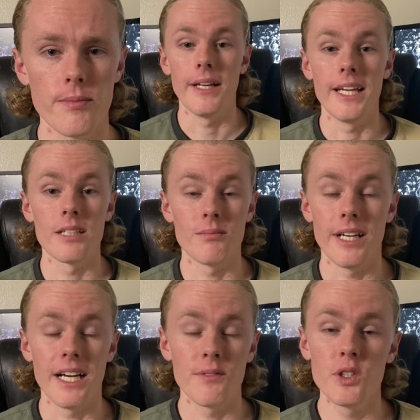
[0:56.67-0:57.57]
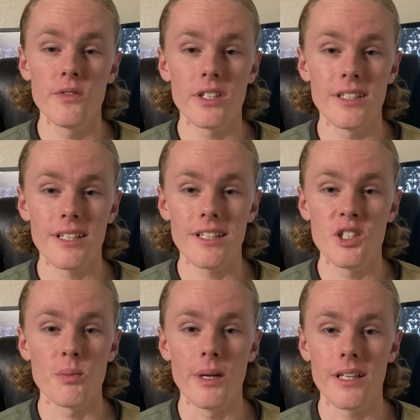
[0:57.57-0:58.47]
And after you've connected
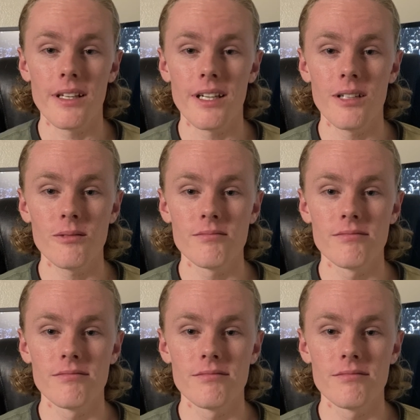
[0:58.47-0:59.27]
your bank account,